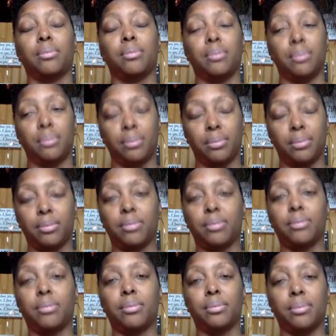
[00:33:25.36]

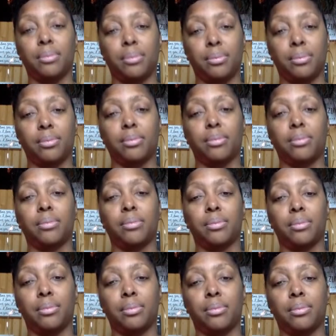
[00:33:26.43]

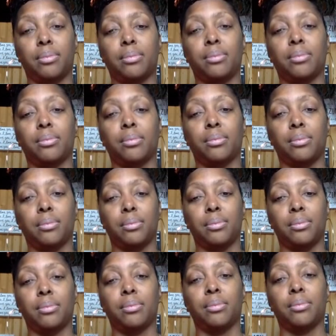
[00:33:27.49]

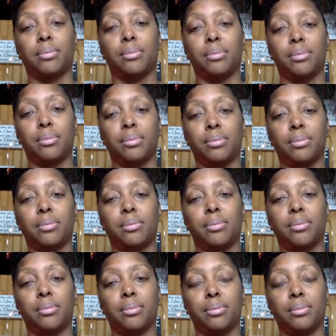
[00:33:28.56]

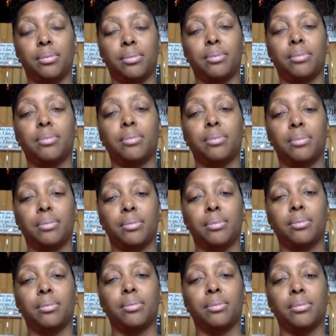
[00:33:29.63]

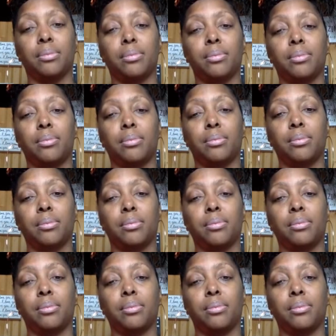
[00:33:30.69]
[no speech]